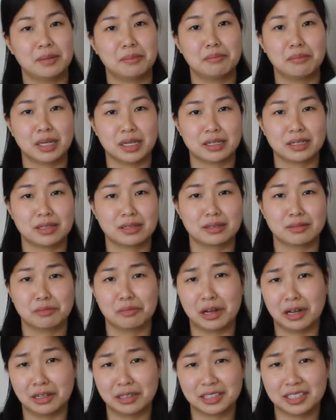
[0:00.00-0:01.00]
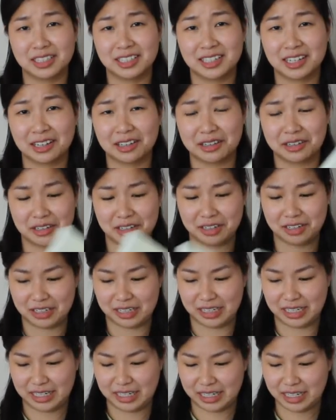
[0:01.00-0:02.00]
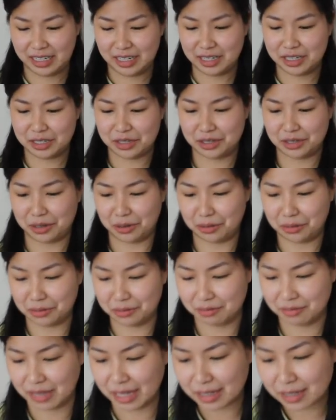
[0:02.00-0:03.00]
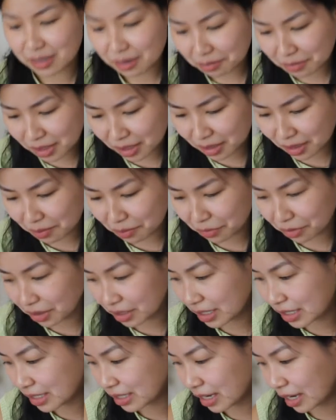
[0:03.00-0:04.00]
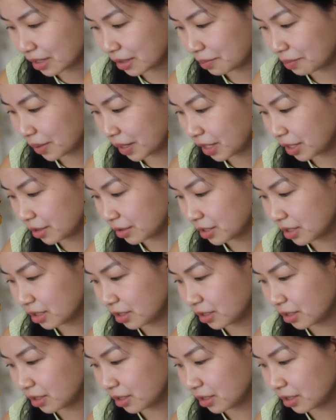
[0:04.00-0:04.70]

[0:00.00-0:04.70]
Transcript: mix well together. So that's something I'm really sad about.